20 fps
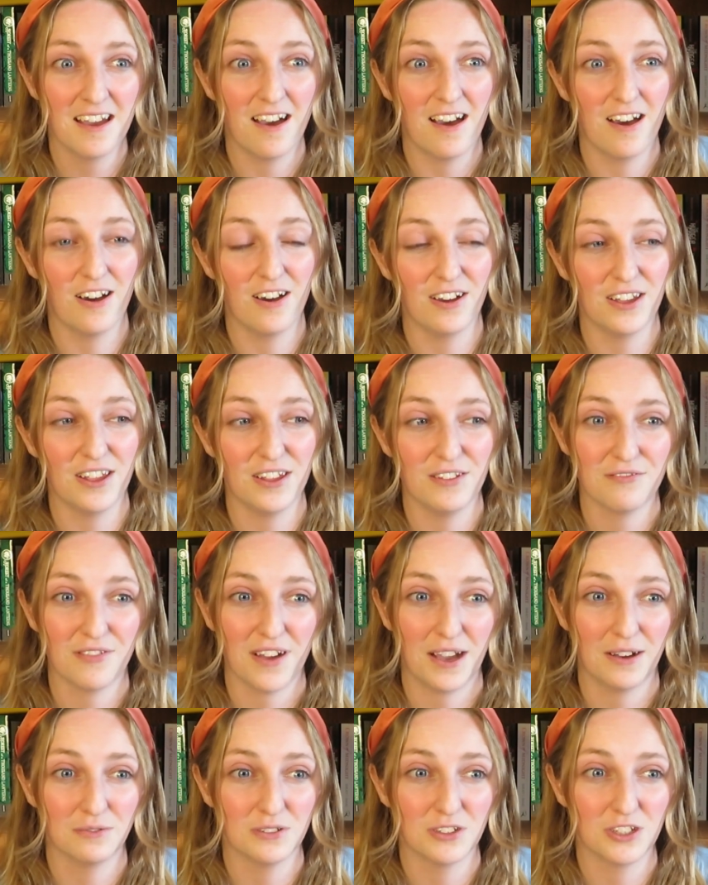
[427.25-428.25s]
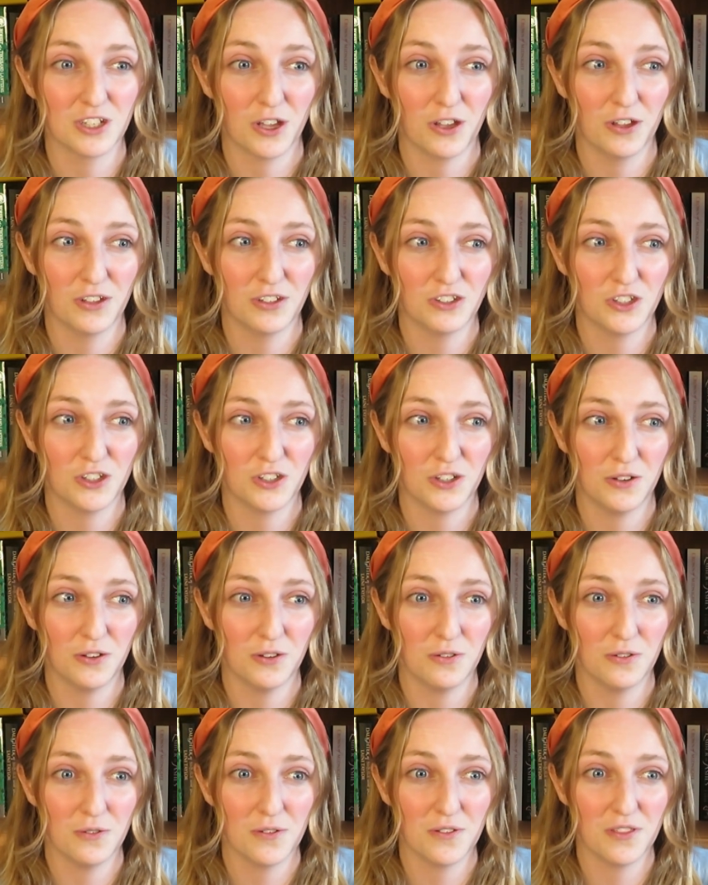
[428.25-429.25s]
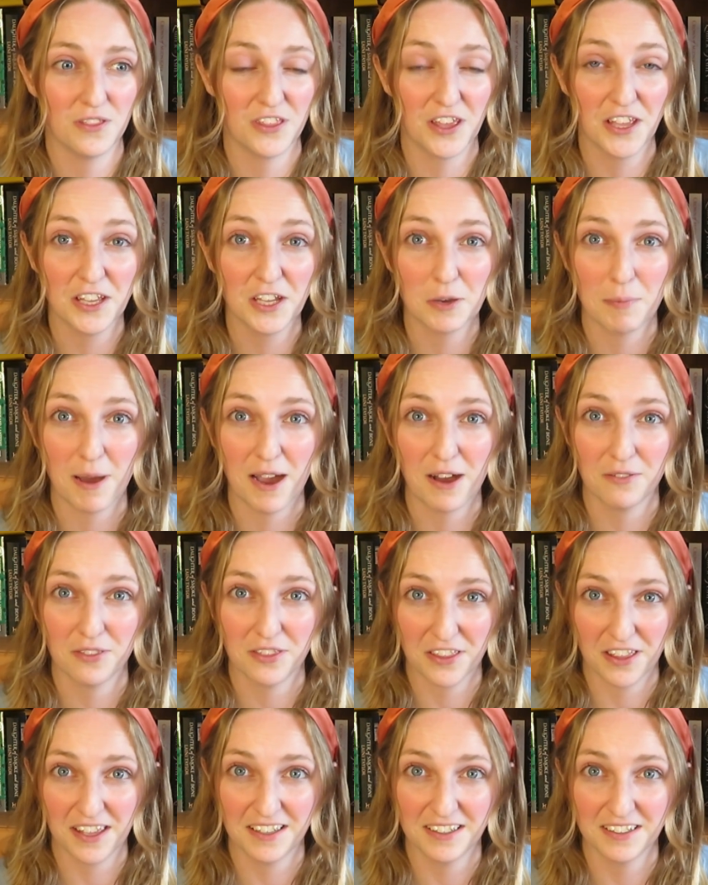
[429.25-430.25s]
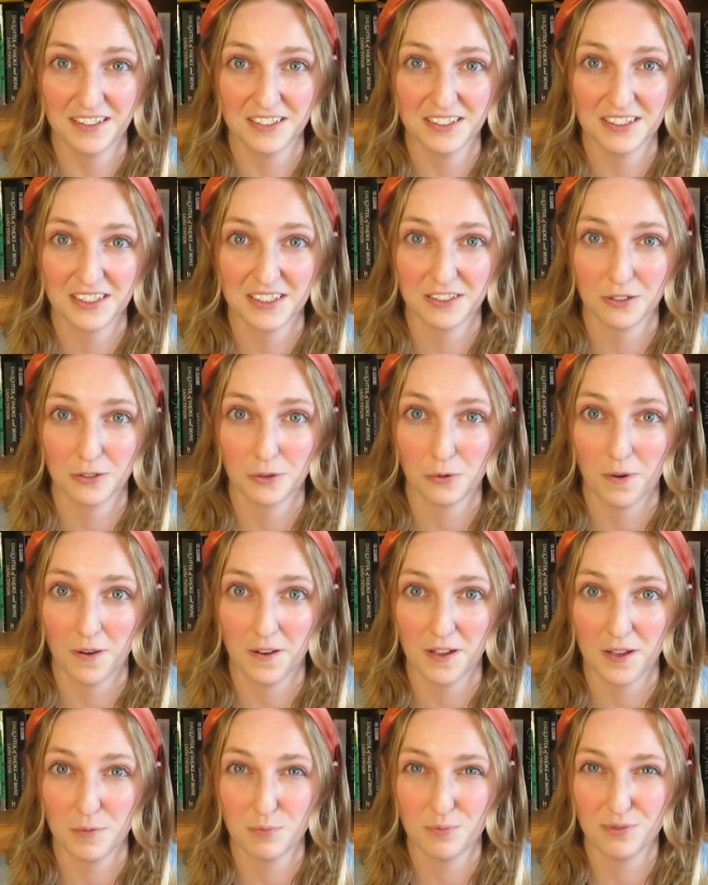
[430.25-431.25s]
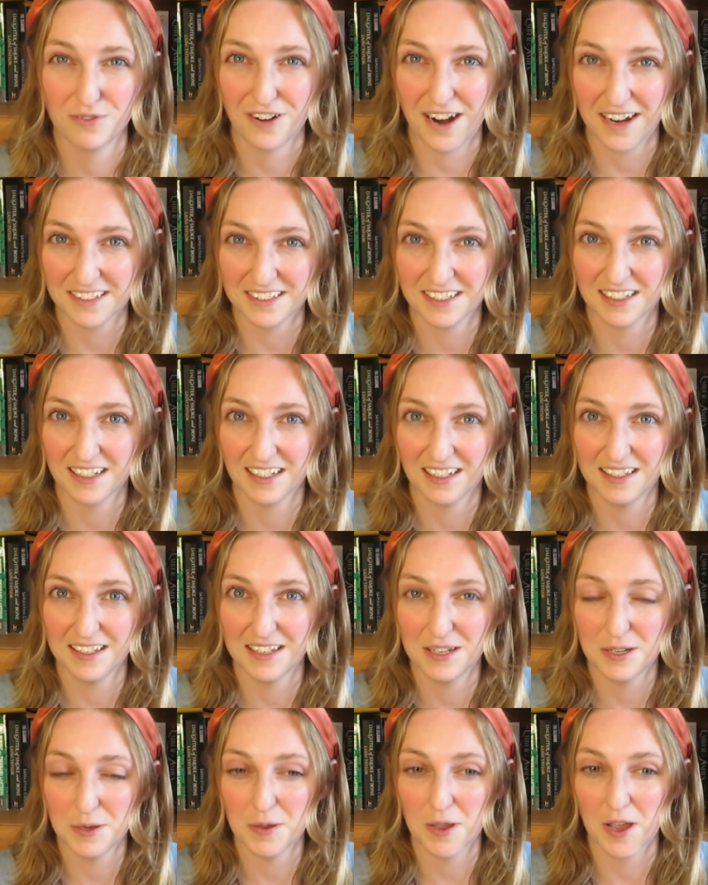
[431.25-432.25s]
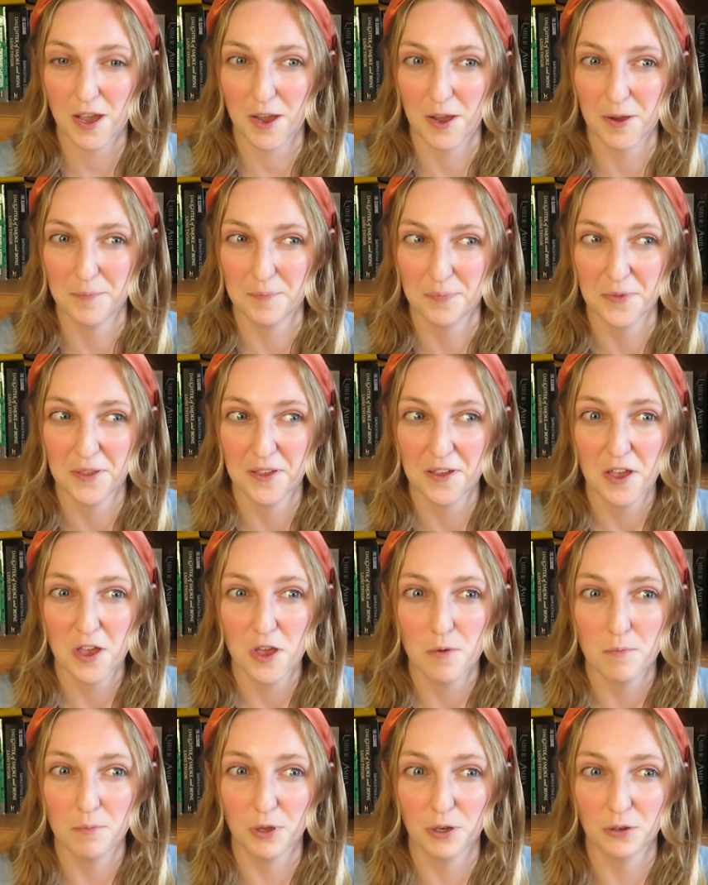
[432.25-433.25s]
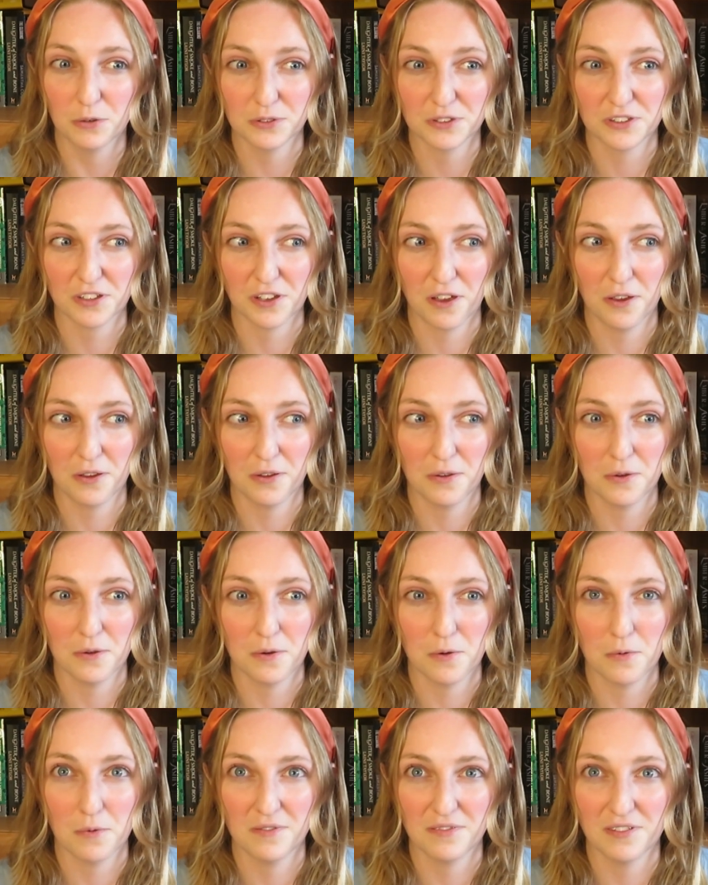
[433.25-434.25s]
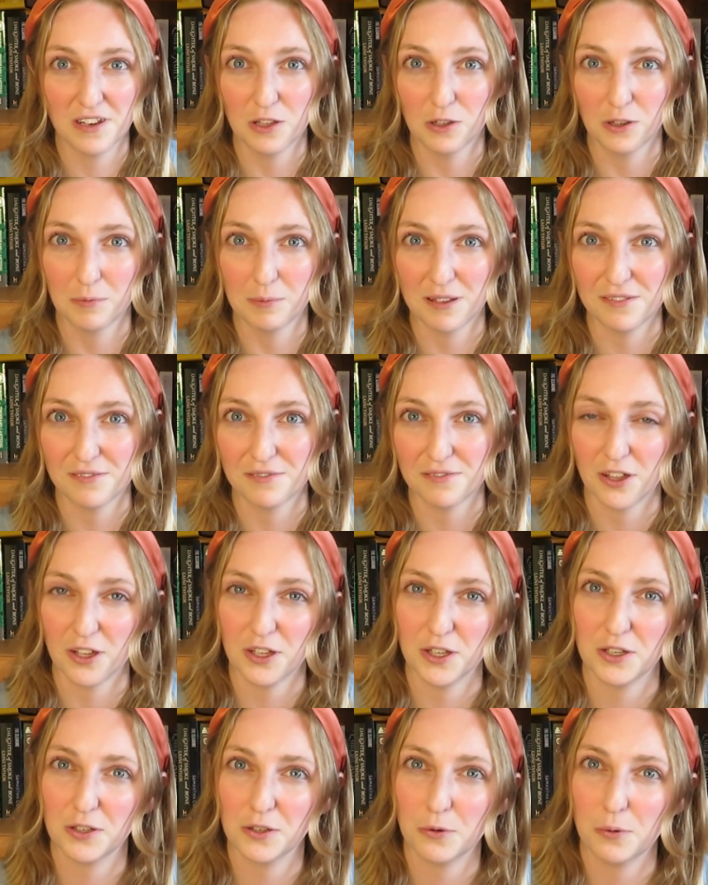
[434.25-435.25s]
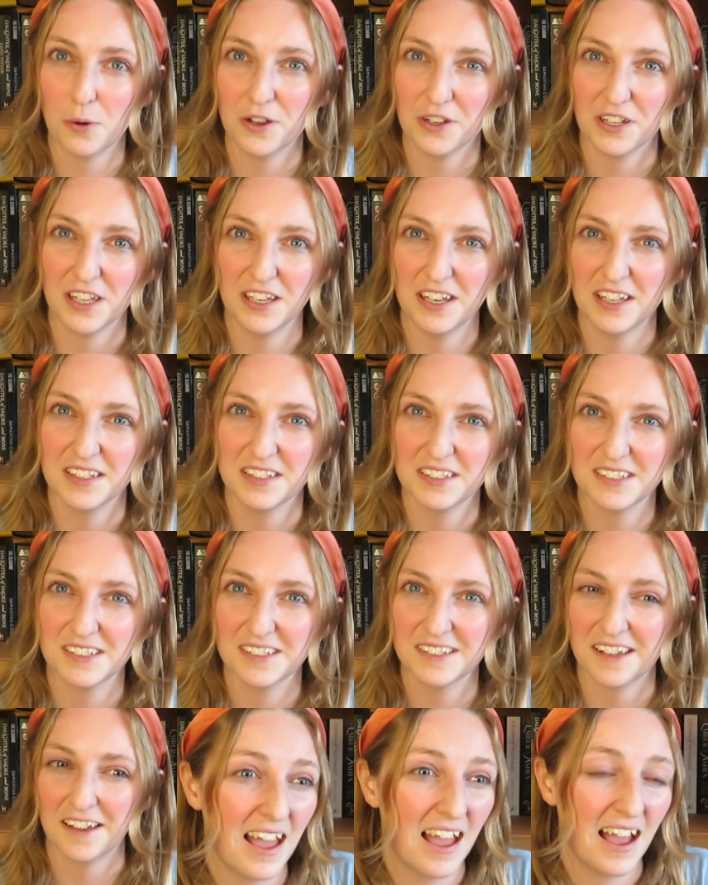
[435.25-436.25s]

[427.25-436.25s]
I found her to think about things quite practically, but also with a little bit of like quirkiness.